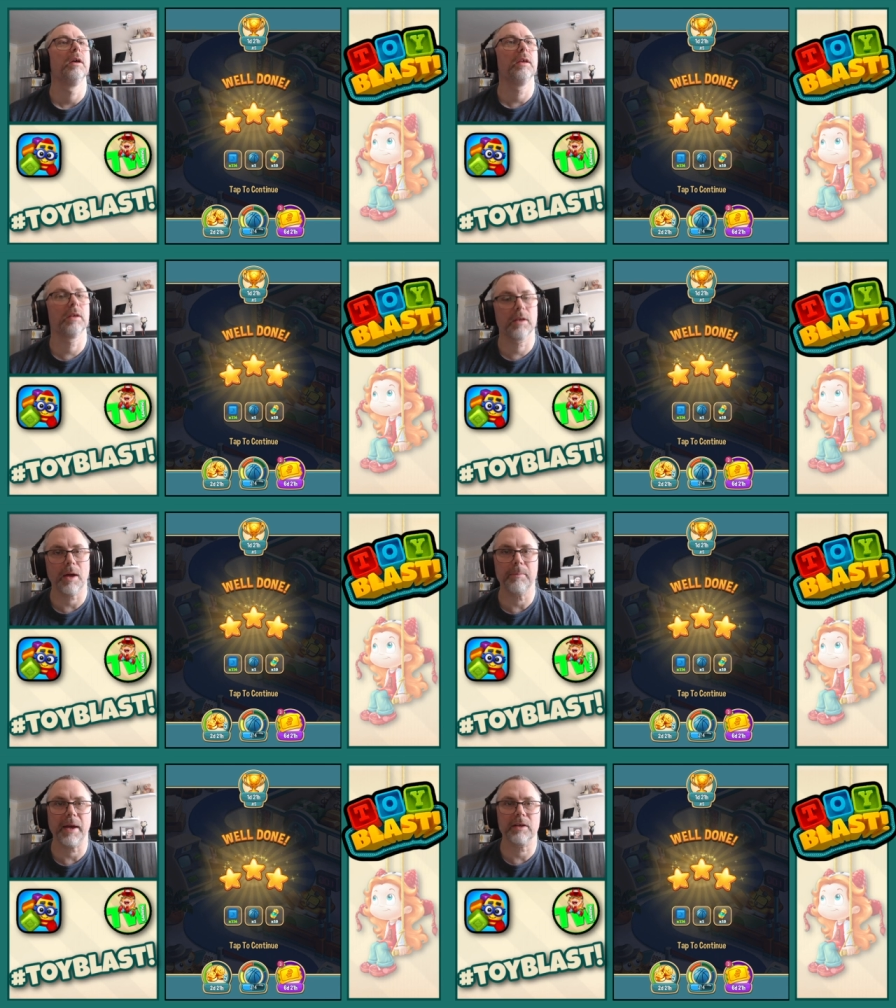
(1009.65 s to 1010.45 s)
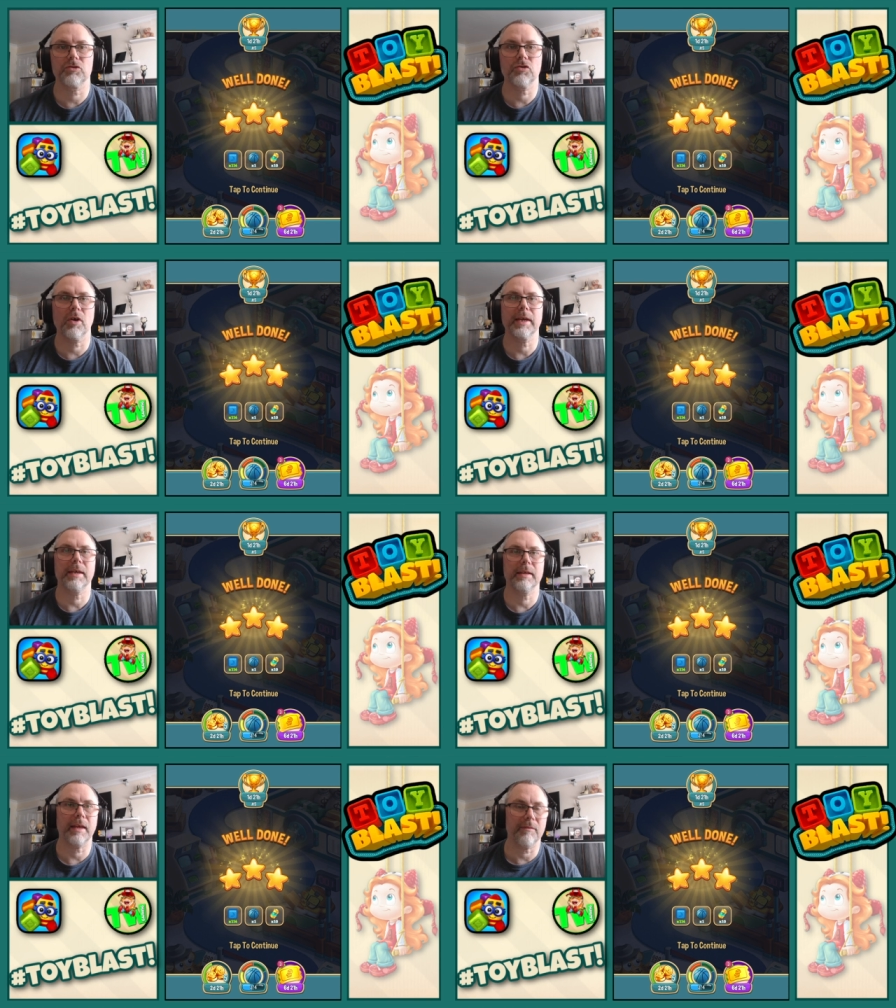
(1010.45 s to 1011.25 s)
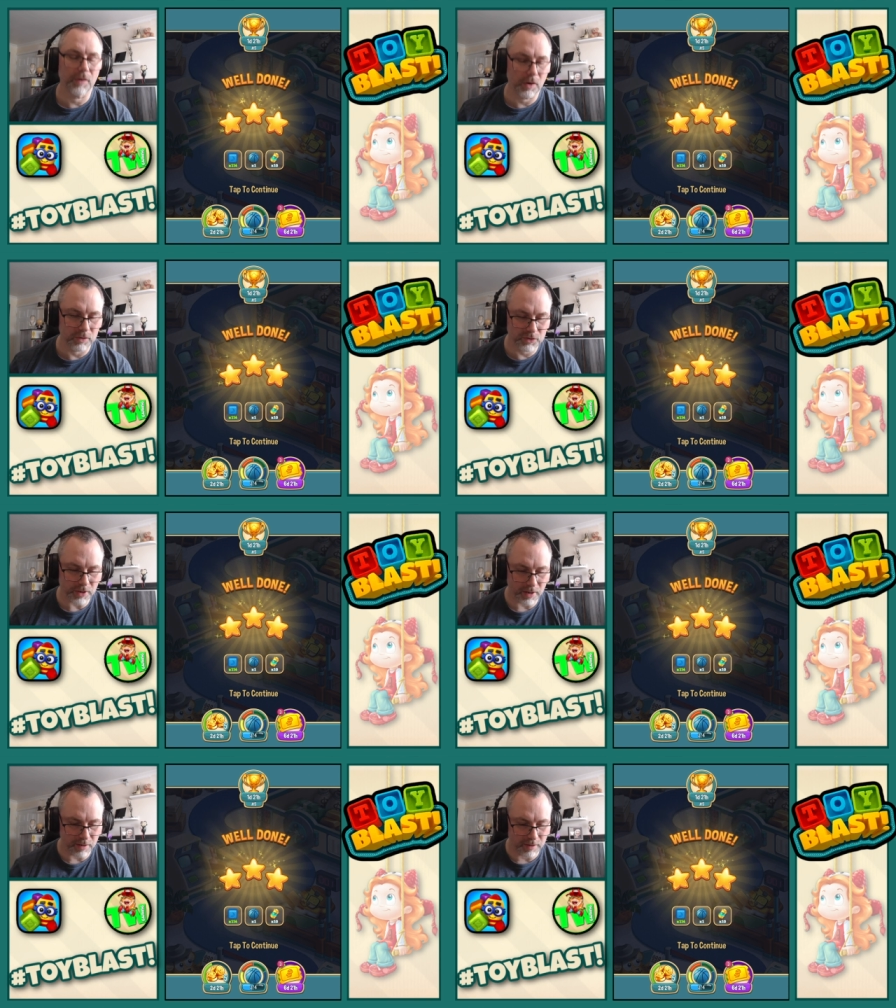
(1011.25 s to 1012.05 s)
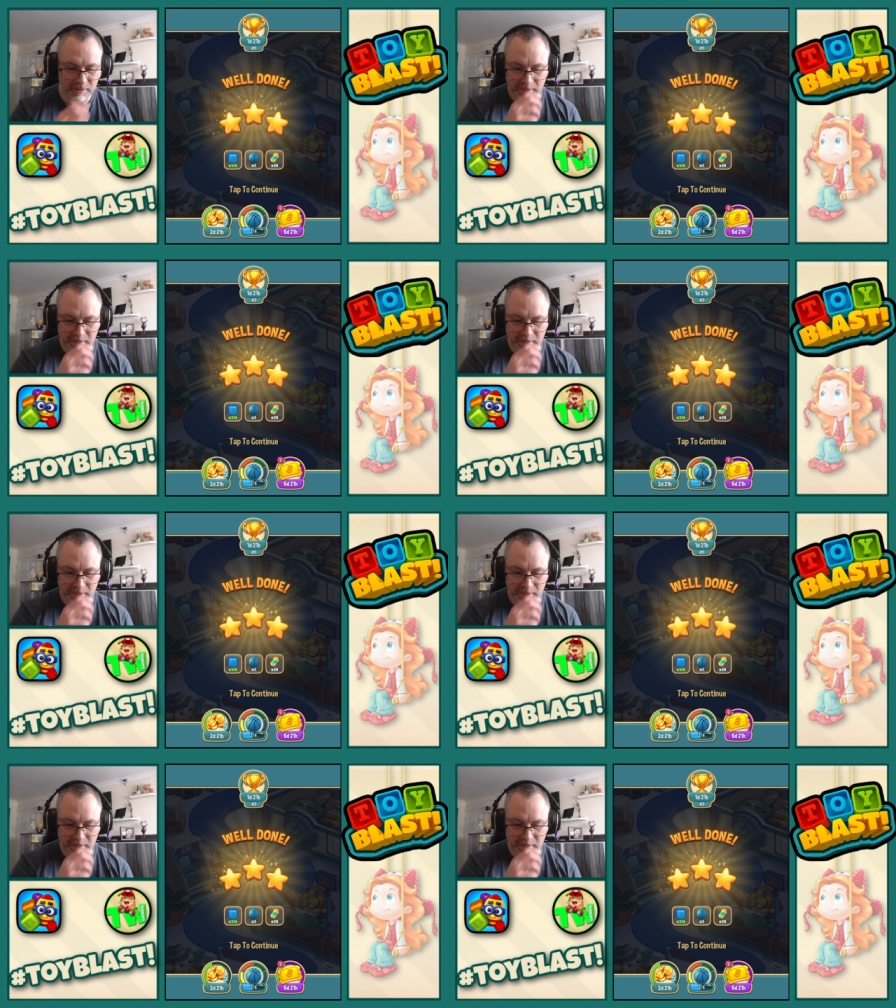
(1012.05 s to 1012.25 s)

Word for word: you can go back and try and get that 3rd star.